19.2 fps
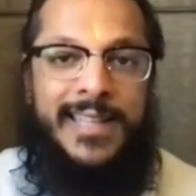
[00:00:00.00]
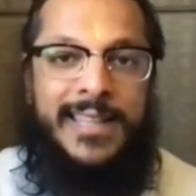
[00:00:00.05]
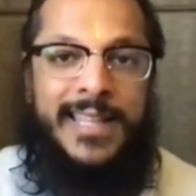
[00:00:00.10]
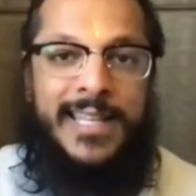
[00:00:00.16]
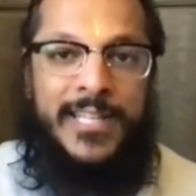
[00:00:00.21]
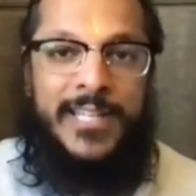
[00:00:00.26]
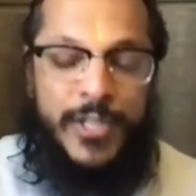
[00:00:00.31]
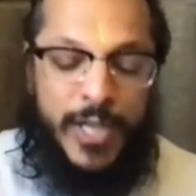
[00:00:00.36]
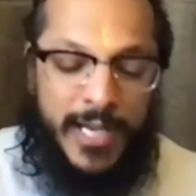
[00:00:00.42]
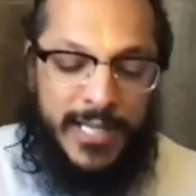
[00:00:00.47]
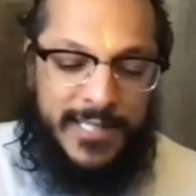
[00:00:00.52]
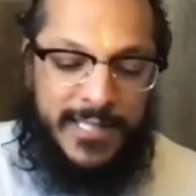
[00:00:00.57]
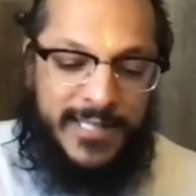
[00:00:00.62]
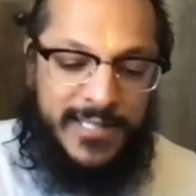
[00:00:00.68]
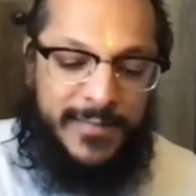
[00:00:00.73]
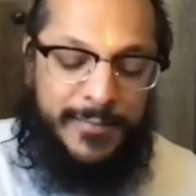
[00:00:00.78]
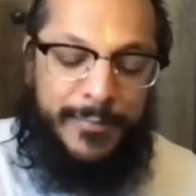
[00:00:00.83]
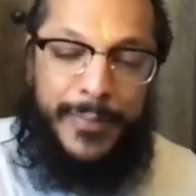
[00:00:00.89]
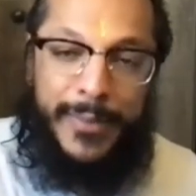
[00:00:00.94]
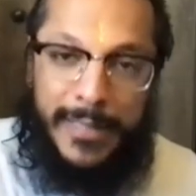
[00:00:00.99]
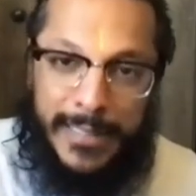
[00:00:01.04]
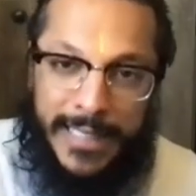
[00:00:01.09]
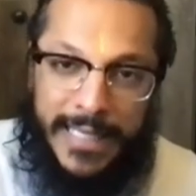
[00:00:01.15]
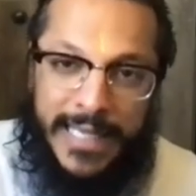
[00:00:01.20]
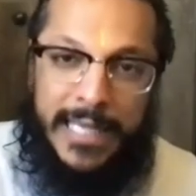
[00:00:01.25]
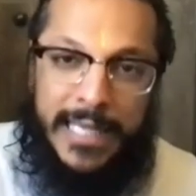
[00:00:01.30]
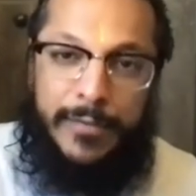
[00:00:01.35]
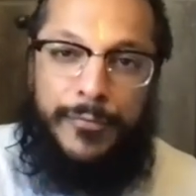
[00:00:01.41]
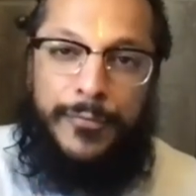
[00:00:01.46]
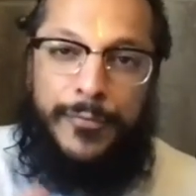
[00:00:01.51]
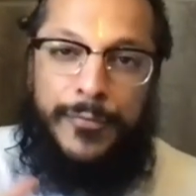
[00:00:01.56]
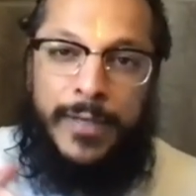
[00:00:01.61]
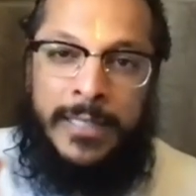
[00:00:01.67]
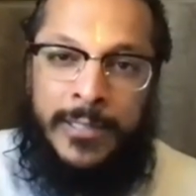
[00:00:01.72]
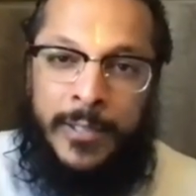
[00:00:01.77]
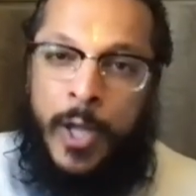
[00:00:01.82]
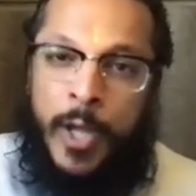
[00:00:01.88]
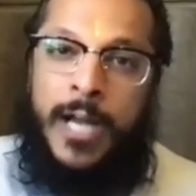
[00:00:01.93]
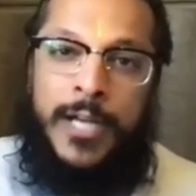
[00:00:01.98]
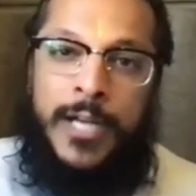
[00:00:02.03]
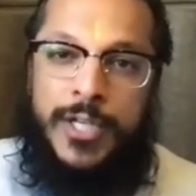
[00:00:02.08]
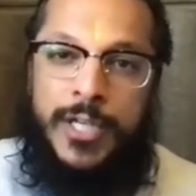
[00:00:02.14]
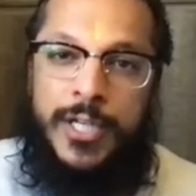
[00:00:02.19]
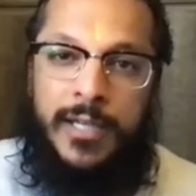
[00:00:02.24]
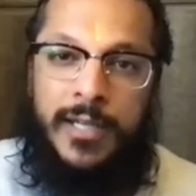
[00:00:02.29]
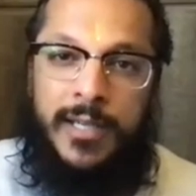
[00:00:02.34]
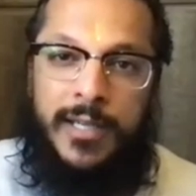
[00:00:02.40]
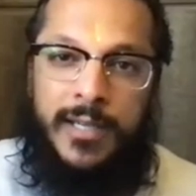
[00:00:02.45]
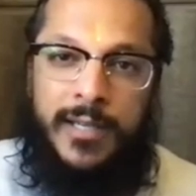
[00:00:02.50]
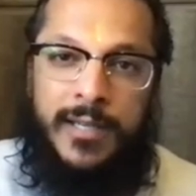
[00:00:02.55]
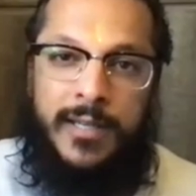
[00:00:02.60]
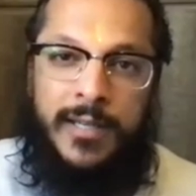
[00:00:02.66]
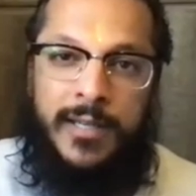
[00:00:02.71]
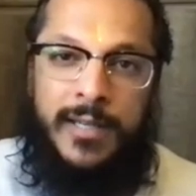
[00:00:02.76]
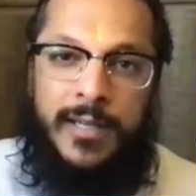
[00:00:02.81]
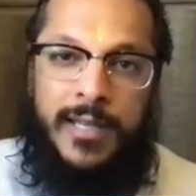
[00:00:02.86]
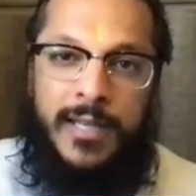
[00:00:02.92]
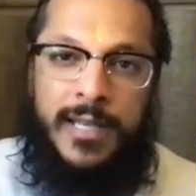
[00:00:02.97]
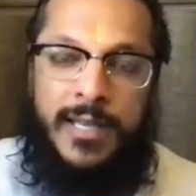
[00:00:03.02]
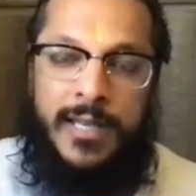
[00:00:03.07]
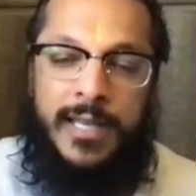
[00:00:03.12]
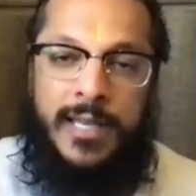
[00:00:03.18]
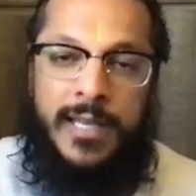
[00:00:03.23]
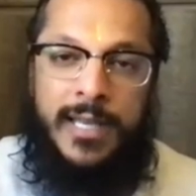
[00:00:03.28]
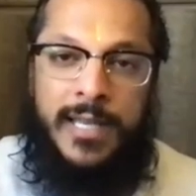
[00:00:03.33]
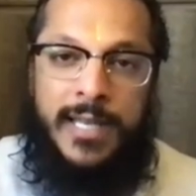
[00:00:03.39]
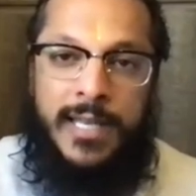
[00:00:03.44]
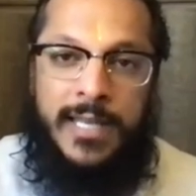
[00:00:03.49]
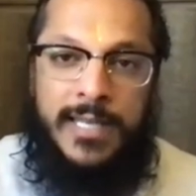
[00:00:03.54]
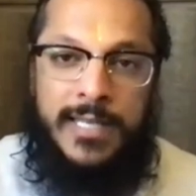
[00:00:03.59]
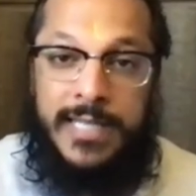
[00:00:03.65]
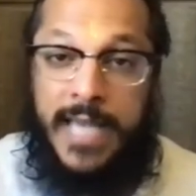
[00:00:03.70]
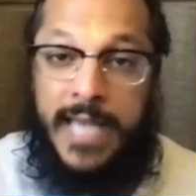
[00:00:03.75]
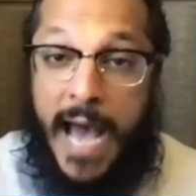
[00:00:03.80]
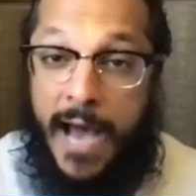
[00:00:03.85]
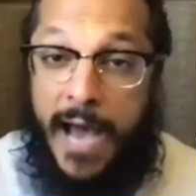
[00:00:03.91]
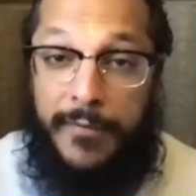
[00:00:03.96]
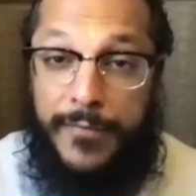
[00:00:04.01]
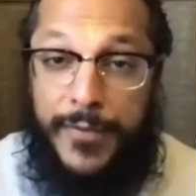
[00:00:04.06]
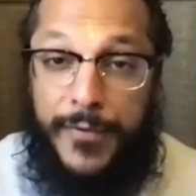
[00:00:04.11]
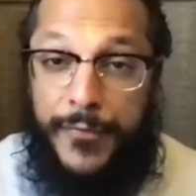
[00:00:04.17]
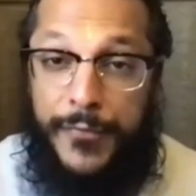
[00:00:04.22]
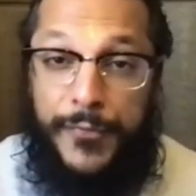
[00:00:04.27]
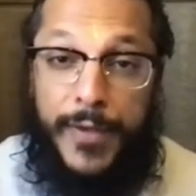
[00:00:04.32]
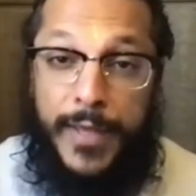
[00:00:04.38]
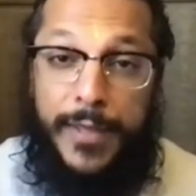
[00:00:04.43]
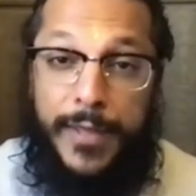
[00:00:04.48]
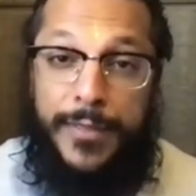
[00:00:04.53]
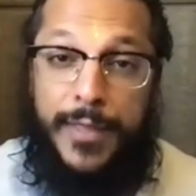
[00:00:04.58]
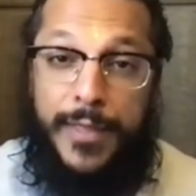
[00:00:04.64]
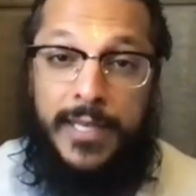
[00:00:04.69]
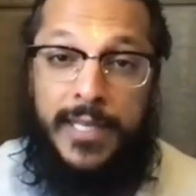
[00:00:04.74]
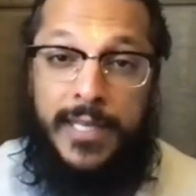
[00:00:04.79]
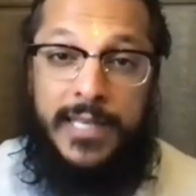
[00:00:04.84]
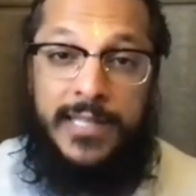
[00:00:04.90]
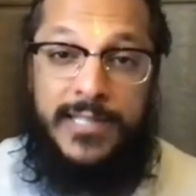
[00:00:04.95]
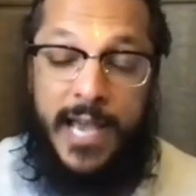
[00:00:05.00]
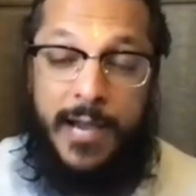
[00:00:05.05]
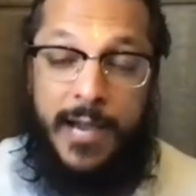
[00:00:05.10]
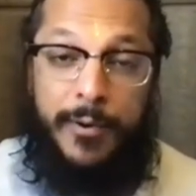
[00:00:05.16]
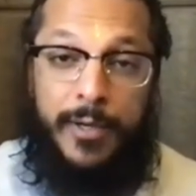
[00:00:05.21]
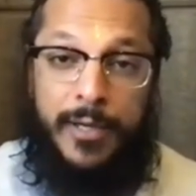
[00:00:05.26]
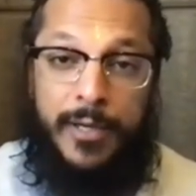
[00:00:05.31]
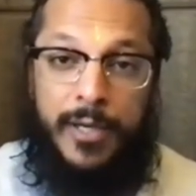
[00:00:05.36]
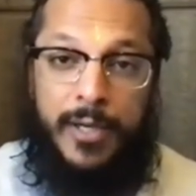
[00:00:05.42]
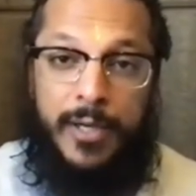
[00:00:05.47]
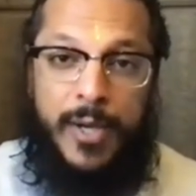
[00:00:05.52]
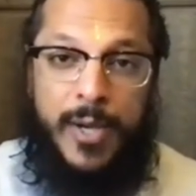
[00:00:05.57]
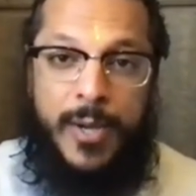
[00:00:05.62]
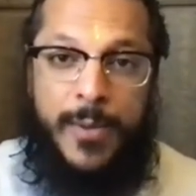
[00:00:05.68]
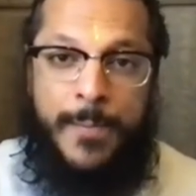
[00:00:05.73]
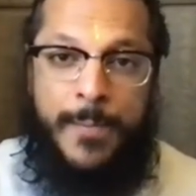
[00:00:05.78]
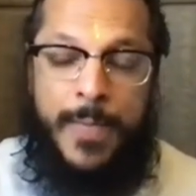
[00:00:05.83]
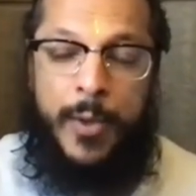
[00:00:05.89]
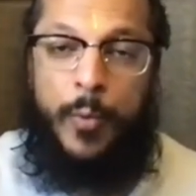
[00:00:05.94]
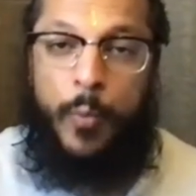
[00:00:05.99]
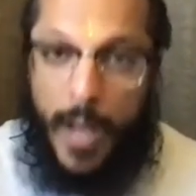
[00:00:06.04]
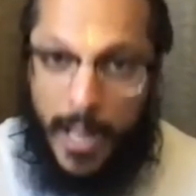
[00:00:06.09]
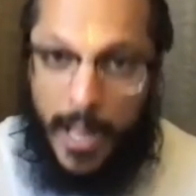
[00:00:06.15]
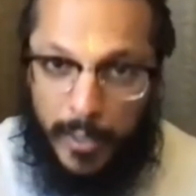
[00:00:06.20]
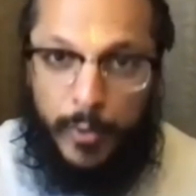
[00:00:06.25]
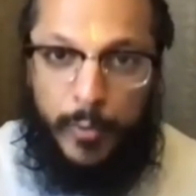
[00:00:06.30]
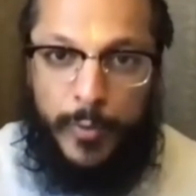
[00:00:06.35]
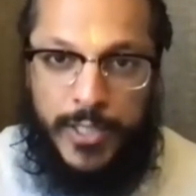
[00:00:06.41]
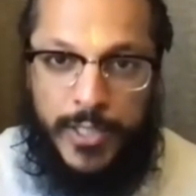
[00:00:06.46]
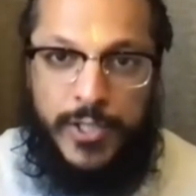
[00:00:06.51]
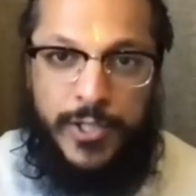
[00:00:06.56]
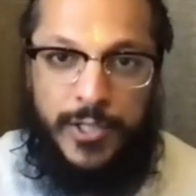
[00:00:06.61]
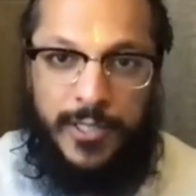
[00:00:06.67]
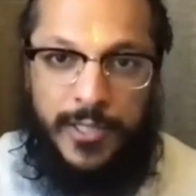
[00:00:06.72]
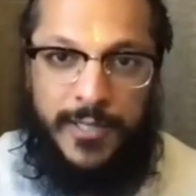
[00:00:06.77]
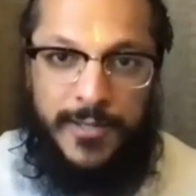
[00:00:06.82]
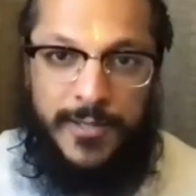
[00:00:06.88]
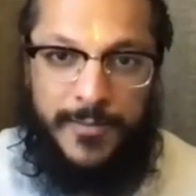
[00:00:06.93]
than just belief and logic, to have the faith that He is our well wisher.